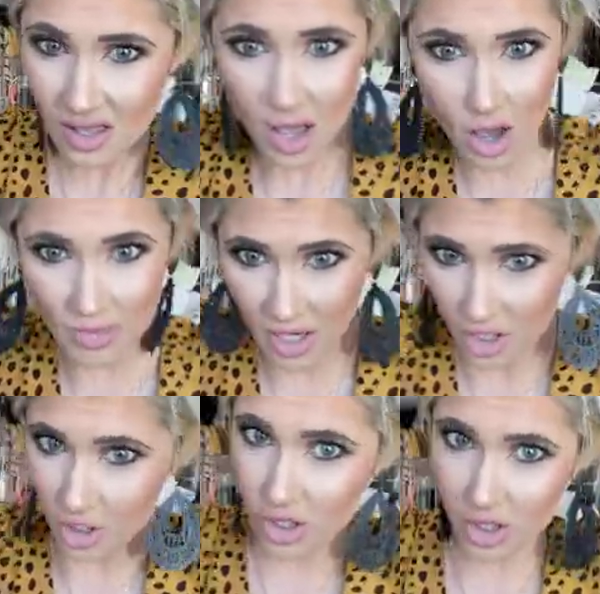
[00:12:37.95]
Oh my
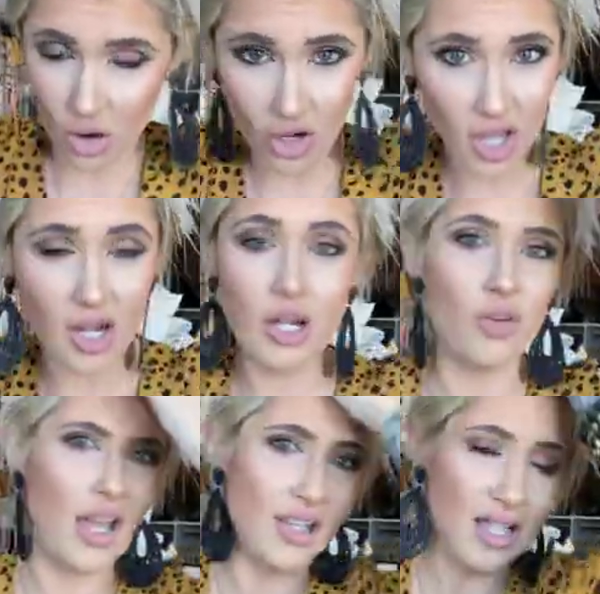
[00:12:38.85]
gosh, it's so good. And you
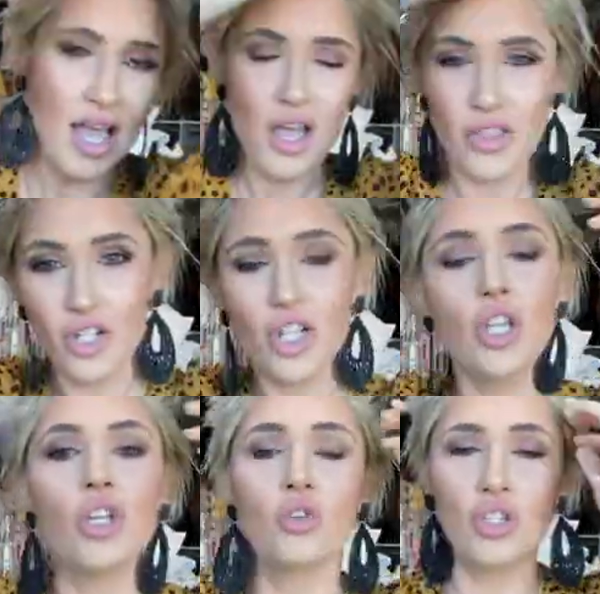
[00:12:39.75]
guys, there's a
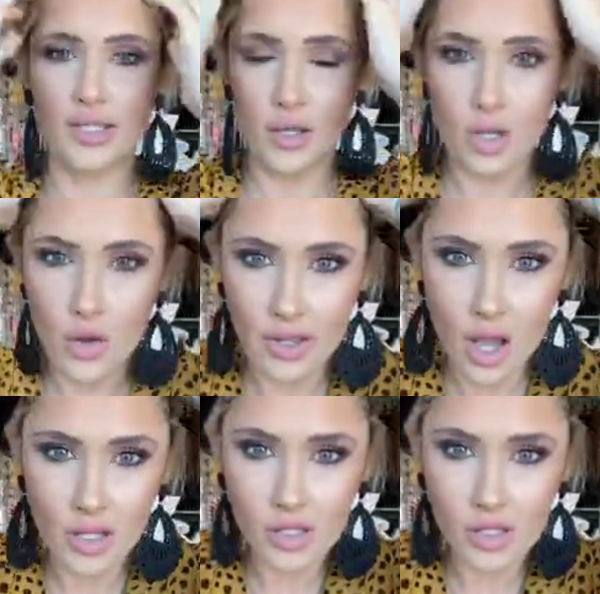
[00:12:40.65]
huge sale going on.